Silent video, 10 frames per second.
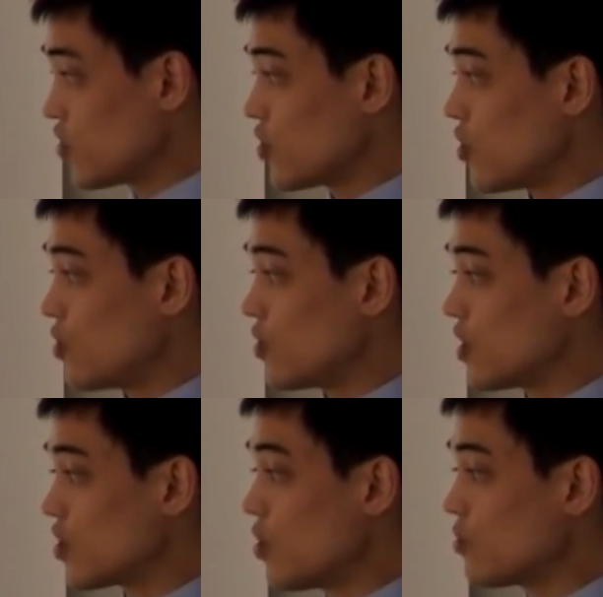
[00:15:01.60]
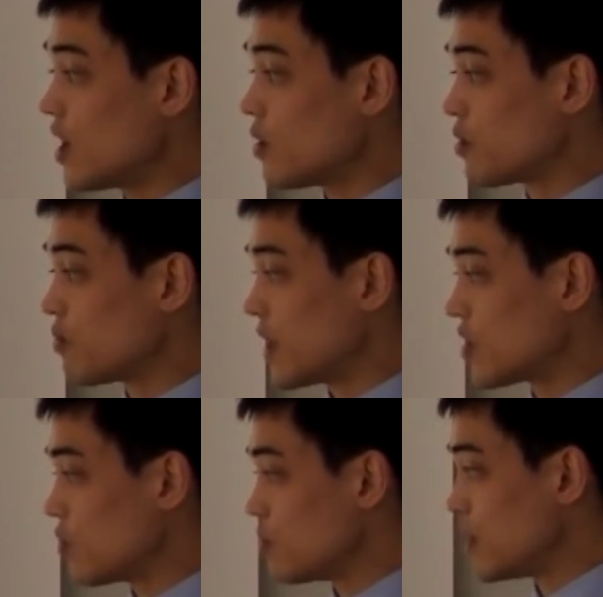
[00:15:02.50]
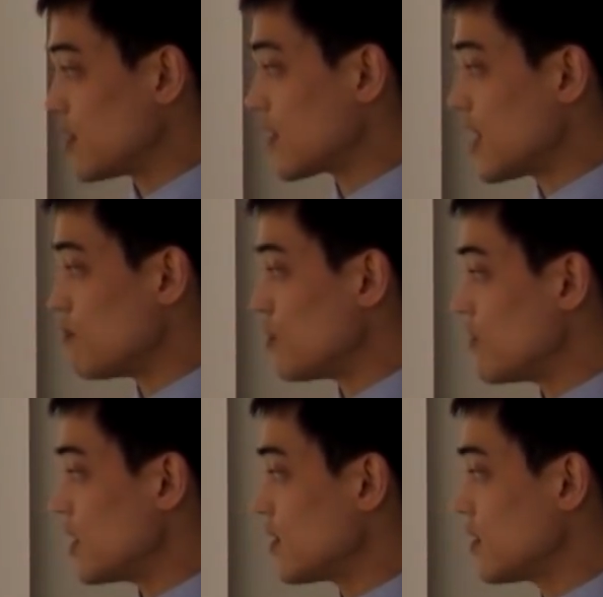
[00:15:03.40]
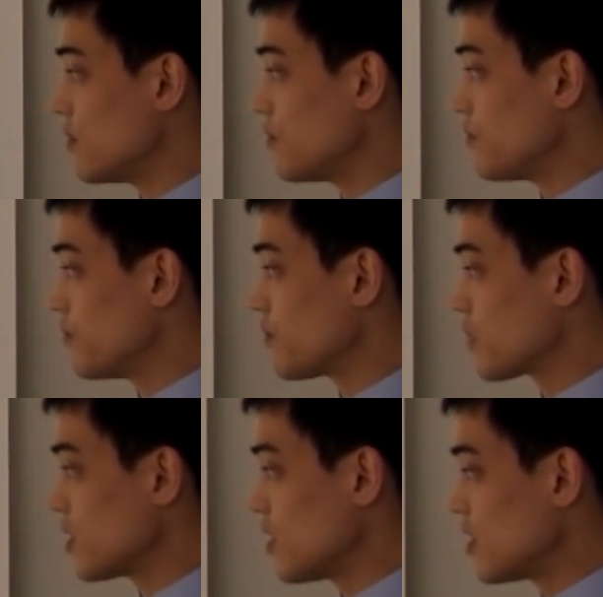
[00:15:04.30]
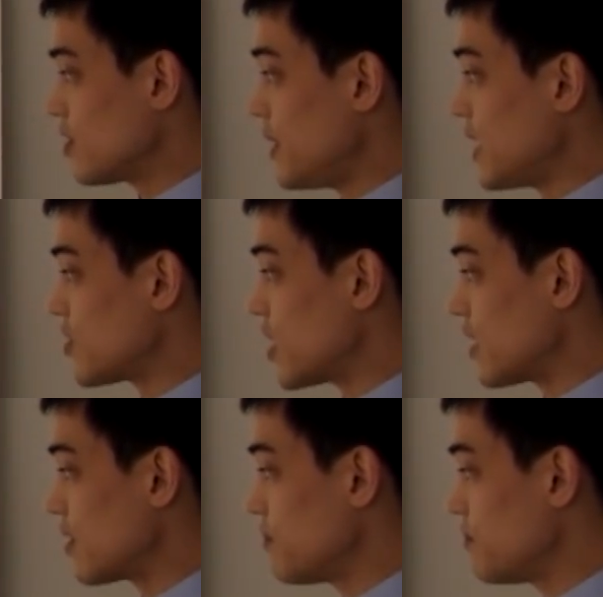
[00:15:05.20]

So the total output spectrum will be the sum of these spectra.